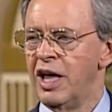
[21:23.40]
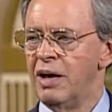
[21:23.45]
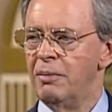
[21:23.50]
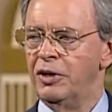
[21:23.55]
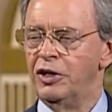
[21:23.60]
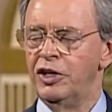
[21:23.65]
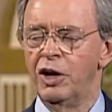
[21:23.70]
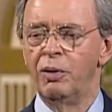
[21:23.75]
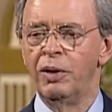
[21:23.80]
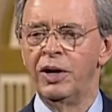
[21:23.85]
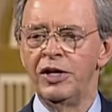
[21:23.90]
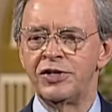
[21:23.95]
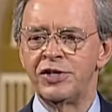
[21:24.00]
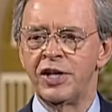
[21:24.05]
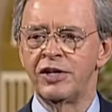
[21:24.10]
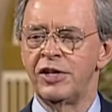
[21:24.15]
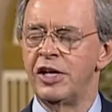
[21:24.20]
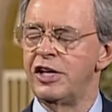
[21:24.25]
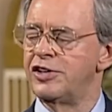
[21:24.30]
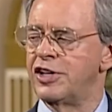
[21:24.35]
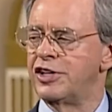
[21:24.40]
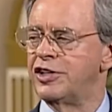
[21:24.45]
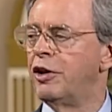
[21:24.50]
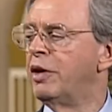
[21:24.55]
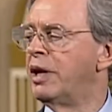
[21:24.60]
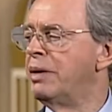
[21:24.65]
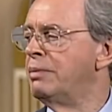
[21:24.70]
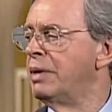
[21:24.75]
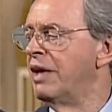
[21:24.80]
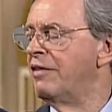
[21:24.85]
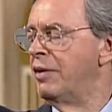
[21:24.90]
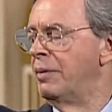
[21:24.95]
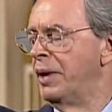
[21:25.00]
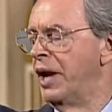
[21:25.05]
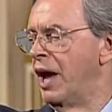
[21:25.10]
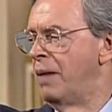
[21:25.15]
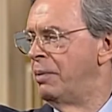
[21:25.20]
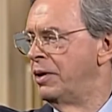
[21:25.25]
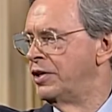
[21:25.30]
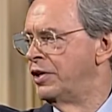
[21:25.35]
But you know what he says? He says, don't even give him an
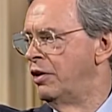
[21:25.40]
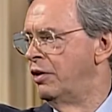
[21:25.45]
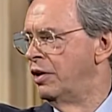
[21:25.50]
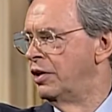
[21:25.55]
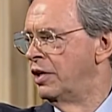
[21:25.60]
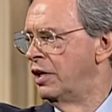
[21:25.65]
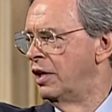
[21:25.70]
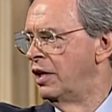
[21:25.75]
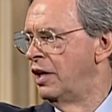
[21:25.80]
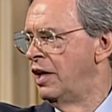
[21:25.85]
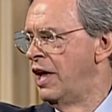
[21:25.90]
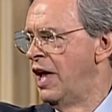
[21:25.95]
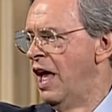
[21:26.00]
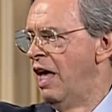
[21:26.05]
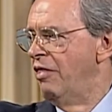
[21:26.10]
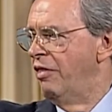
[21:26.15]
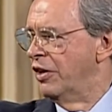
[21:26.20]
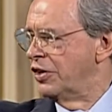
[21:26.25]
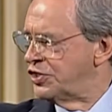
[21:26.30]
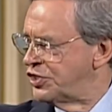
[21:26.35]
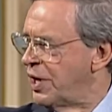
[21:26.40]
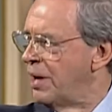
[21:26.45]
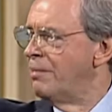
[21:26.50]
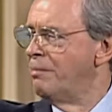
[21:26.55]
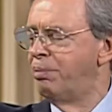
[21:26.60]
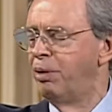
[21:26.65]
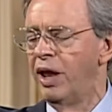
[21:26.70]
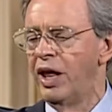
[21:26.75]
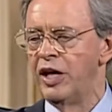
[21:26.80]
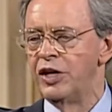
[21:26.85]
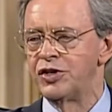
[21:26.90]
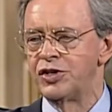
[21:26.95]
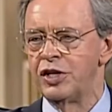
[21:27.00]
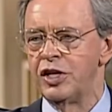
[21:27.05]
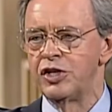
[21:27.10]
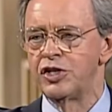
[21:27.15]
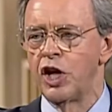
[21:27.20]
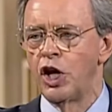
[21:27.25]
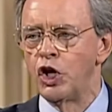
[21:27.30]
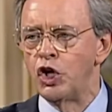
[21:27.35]
opportunity. There's some
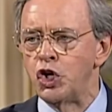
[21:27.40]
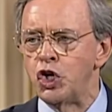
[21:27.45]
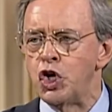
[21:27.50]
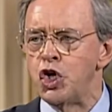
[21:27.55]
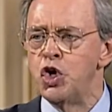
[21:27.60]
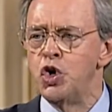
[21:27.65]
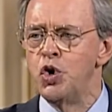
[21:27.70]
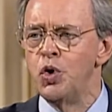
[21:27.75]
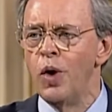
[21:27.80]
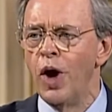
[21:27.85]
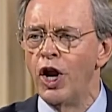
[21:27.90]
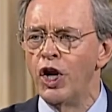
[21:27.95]
places you